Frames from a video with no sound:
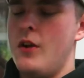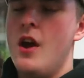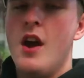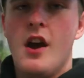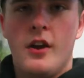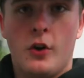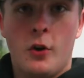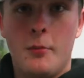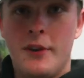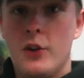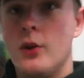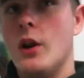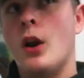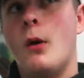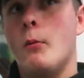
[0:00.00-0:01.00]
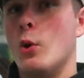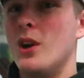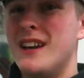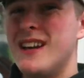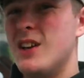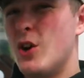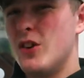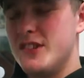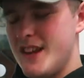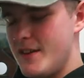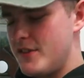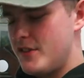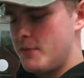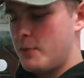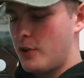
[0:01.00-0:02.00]
I'm going to be doing a lot more lean
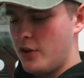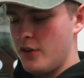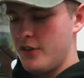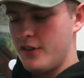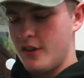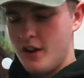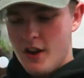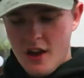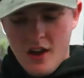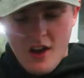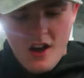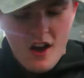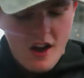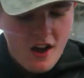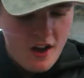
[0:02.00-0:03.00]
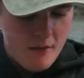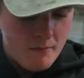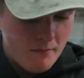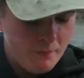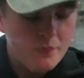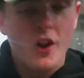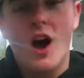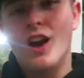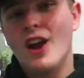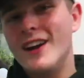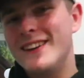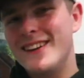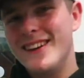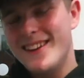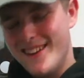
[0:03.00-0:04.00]
content just because um, I
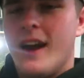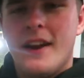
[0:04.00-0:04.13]
like it.